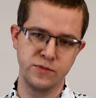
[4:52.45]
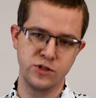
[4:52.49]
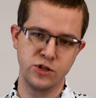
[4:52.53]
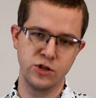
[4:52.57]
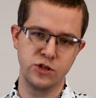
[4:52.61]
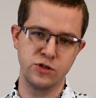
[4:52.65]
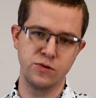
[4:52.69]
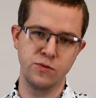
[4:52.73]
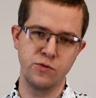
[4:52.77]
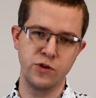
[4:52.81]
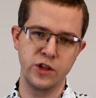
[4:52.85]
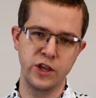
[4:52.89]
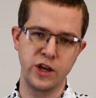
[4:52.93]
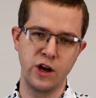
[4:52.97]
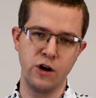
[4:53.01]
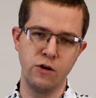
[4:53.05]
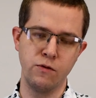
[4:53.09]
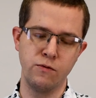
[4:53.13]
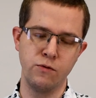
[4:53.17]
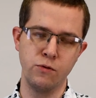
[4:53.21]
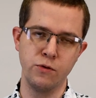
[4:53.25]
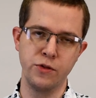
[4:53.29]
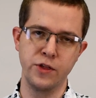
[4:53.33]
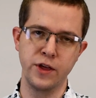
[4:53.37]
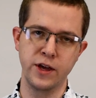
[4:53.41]
So it's a really
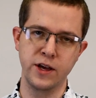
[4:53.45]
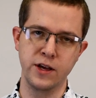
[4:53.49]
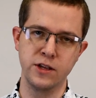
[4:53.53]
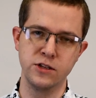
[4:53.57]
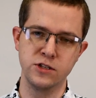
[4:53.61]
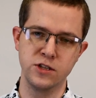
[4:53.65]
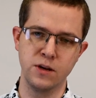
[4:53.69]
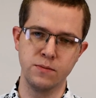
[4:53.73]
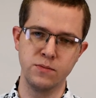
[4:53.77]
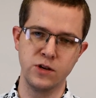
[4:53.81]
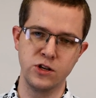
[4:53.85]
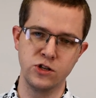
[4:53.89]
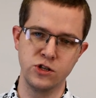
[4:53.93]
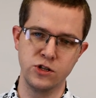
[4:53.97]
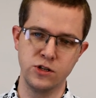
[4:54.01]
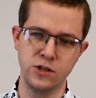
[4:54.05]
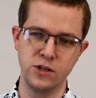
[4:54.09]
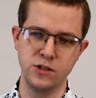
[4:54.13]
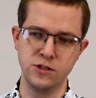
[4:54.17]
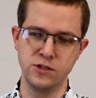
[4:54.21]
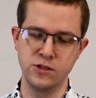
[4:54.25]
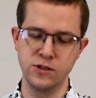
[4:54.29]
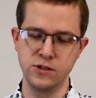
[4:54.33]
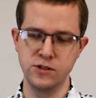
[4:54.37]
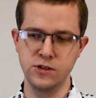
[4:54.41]
helpful thing in some
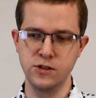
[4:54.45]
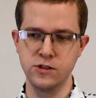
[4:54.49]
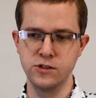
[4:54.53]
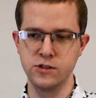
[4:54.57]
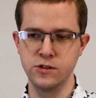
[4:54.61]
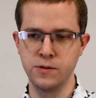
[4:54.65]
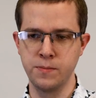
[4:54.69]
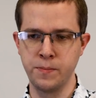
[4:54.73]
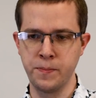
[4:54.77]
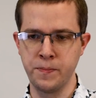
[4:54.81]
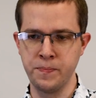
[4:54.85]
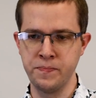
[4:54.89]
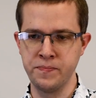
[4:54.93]
instances.